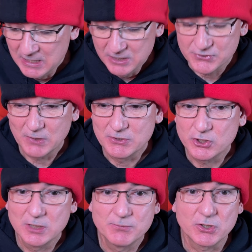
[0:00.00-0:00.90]
So in
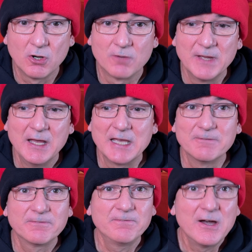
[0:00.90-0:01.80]
terms of a
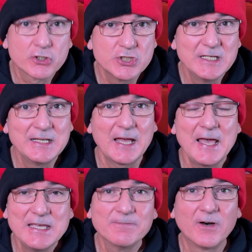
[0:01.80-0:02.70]
functioning
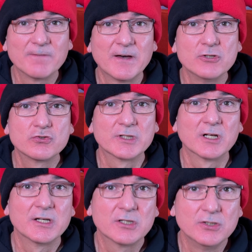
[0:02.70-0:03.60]
A500 that
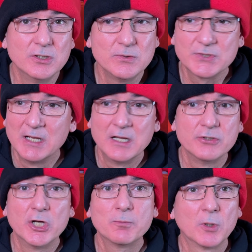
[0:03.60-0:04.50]
I can use,
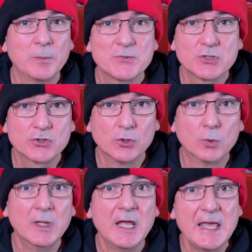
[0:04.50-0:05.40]
no problems at
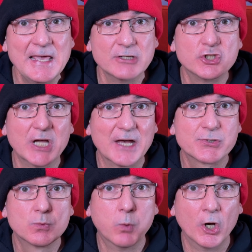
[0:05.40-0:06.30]
all, it just